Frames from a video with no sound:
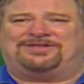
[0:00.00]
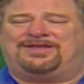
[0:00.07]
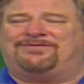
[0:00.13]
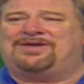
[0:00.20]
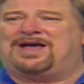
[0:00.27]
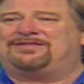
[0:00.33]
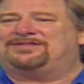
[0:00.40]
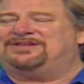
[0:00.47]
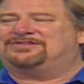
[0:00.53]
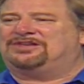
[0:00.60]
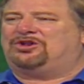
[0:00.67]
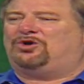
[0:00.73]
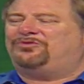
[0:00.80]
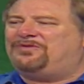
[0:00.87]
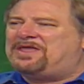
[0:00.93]
They've got this
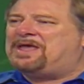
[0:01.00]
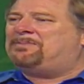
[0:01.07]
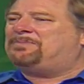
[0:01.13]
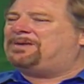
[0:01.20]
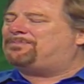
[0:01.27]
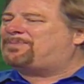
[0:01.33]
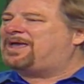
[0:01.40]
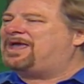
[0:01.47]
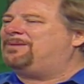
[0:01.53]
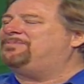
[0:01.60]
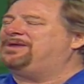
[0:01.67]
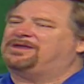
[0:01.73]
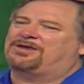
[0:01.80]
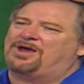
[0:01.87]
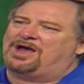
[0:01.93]
little
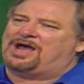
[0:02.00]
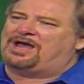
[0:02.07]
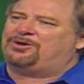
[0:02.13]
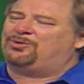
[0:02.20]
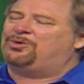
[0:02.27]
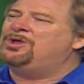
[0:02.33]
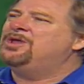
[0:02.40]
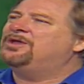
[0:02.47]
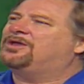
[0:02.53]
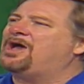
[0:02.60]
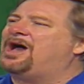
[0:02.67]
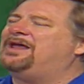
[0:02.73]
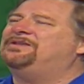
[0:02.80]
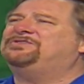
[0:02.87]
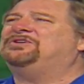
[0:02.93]
namby-pamby God who
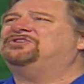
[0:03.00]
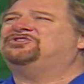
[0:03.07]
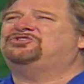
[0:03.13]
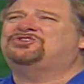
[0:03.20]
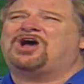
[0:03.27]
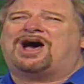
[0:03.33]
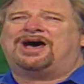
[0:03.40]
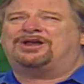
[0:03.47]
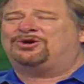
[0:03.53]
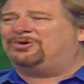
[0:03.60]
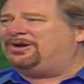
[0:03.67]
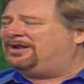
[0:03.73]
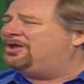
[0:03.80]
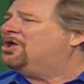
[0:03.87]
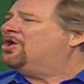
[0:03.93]
God is this
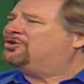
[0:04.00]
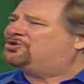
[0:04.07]
doddering,